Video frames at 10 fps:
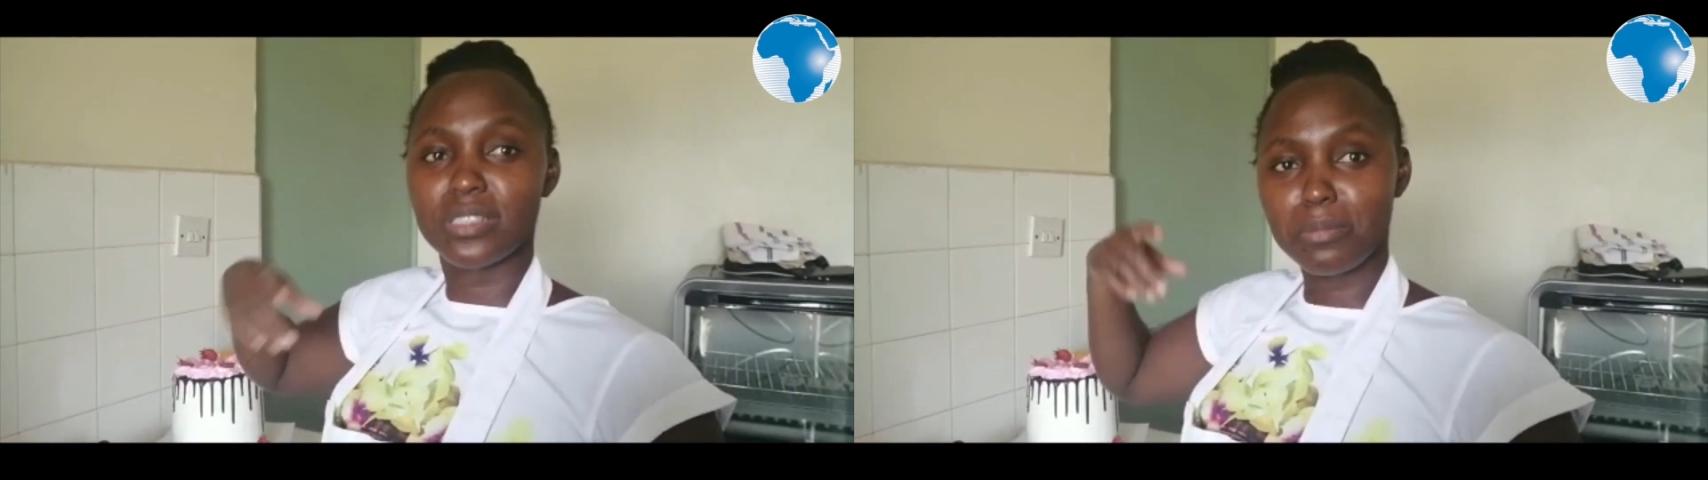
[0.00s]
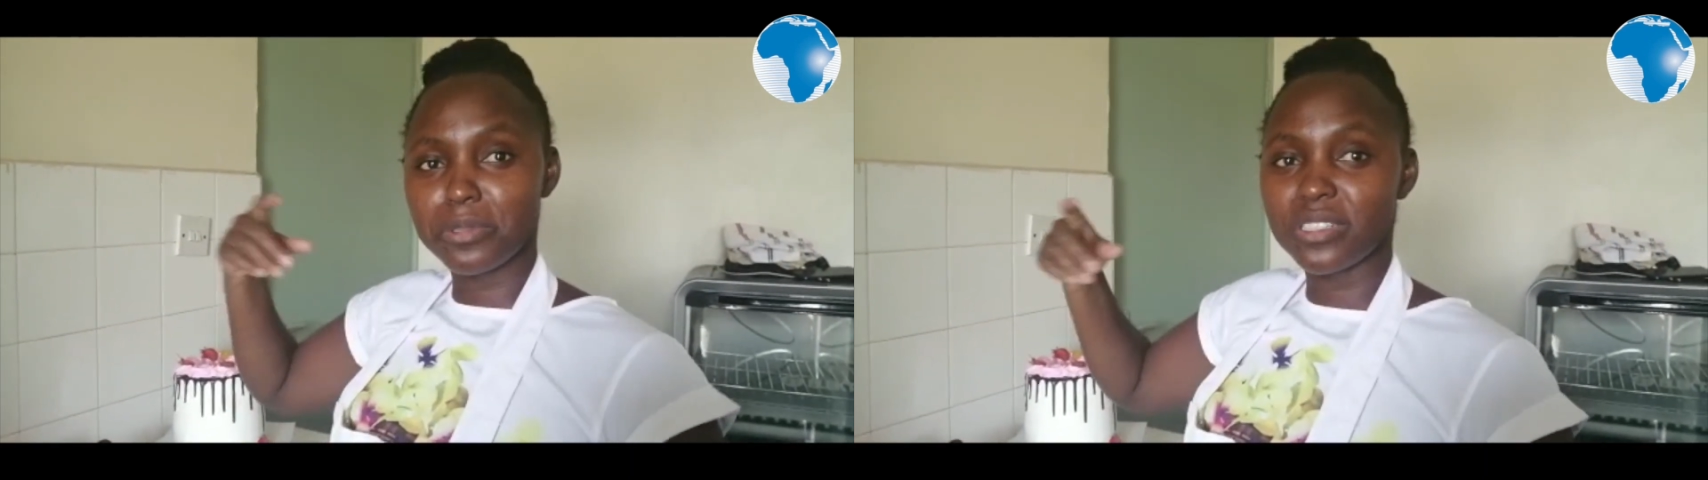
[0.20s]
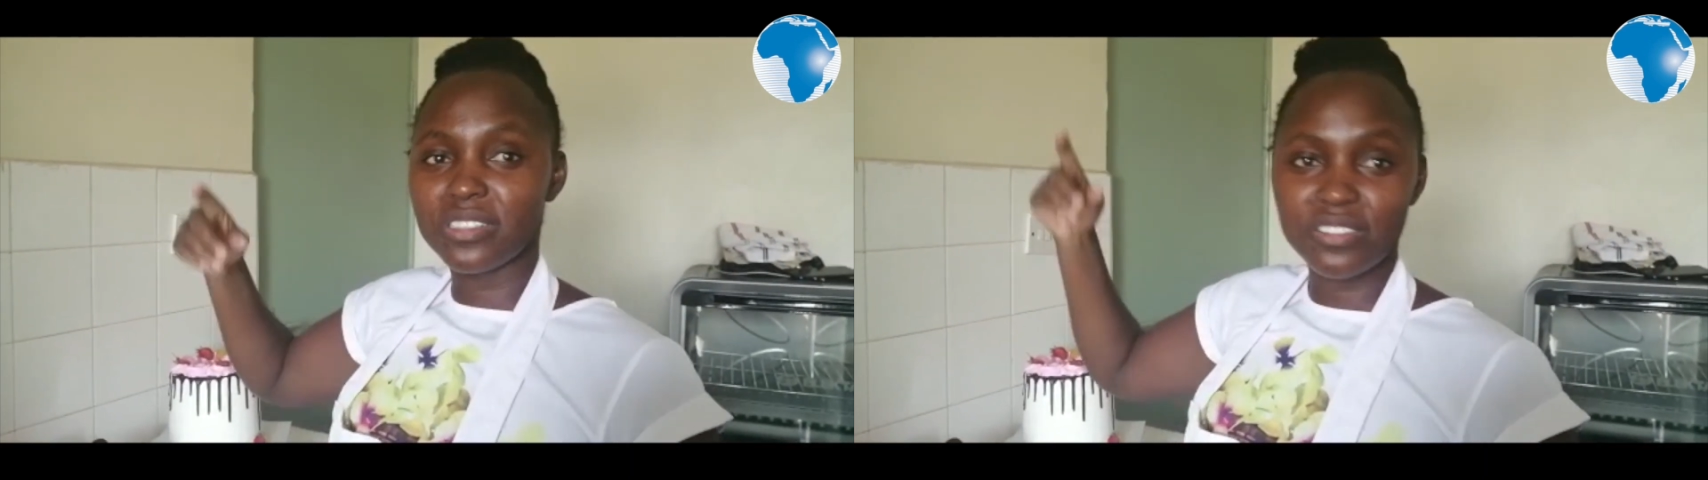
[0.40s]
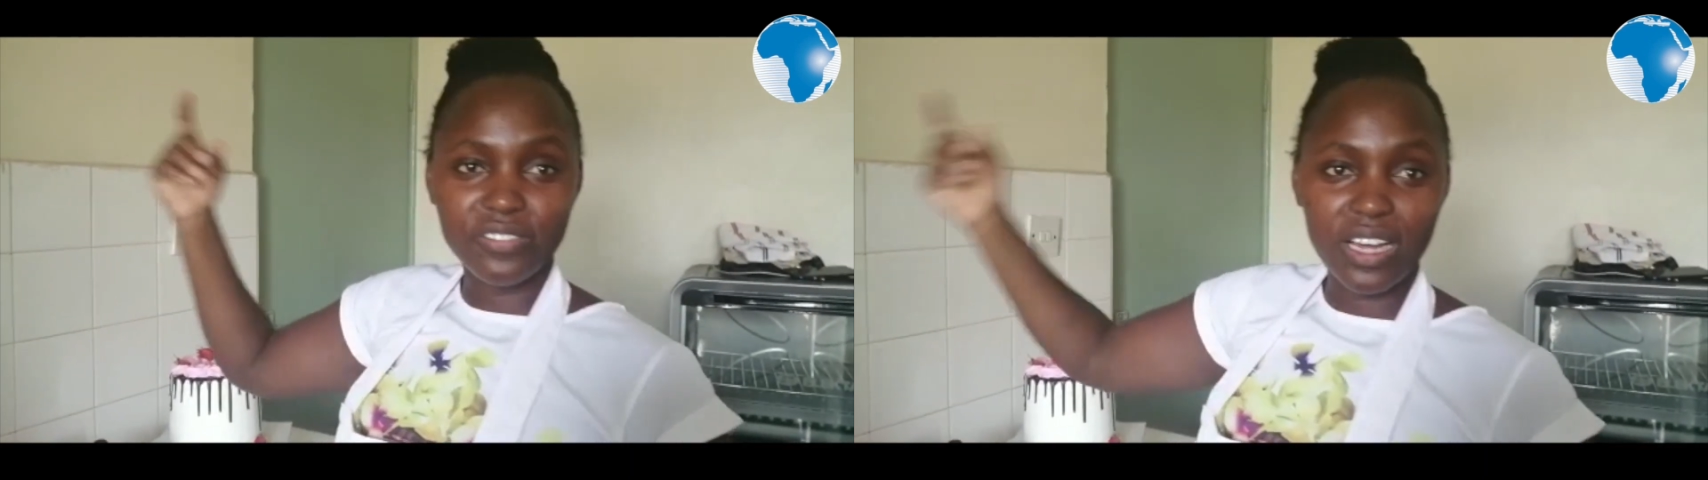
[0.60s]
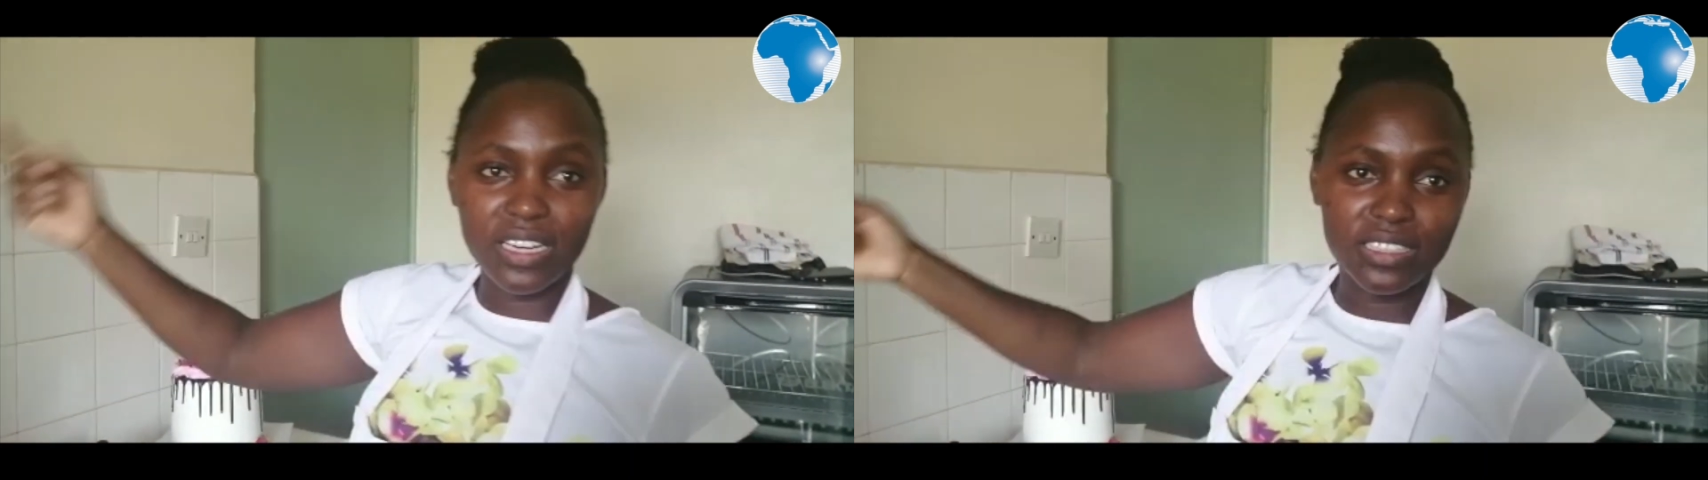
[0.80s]
somebody
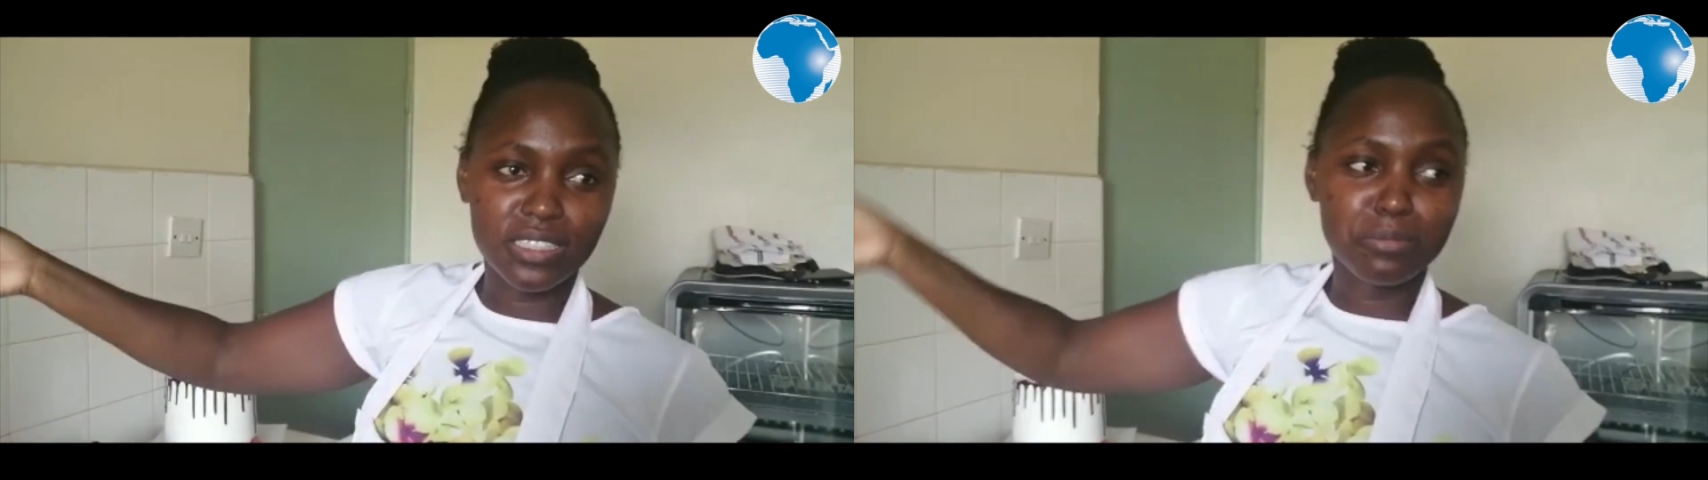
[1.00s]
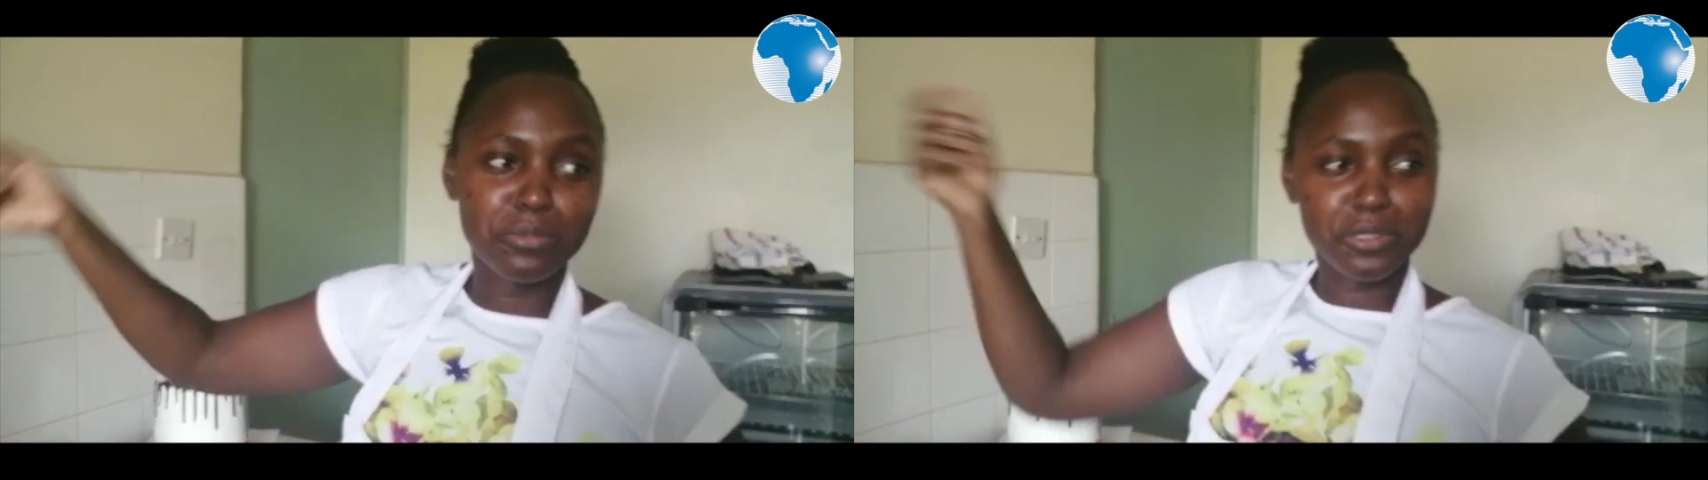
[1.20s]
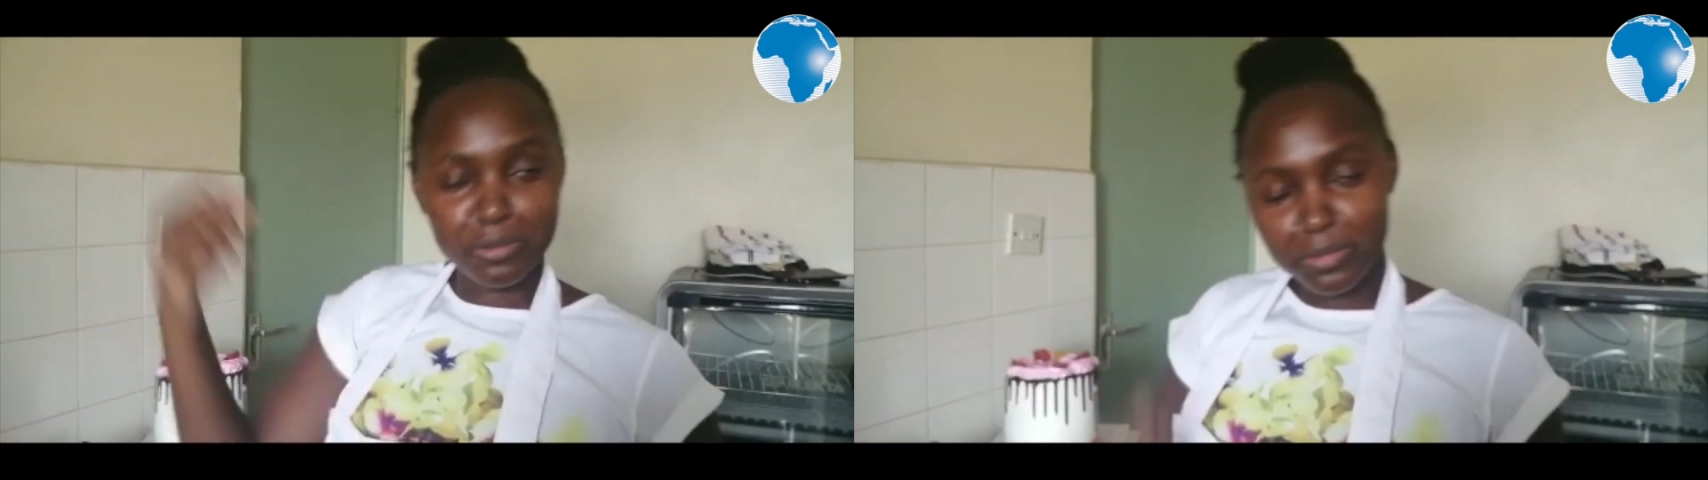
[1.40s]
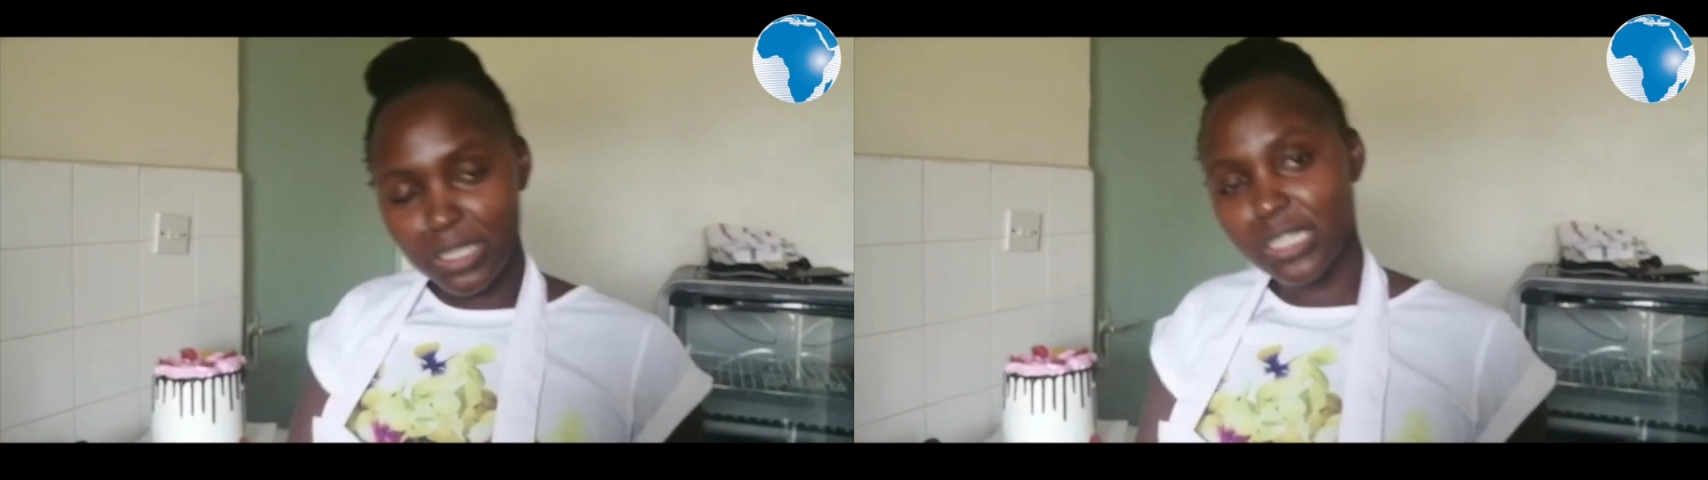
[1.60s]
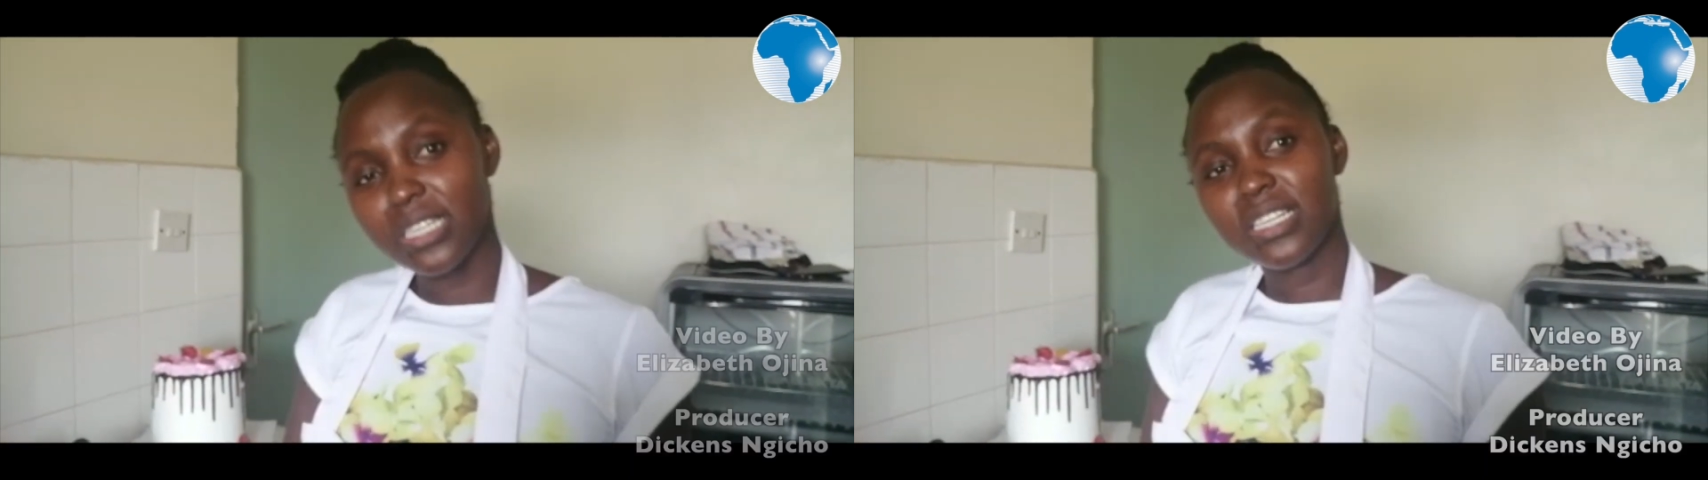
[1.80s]
referred them to me.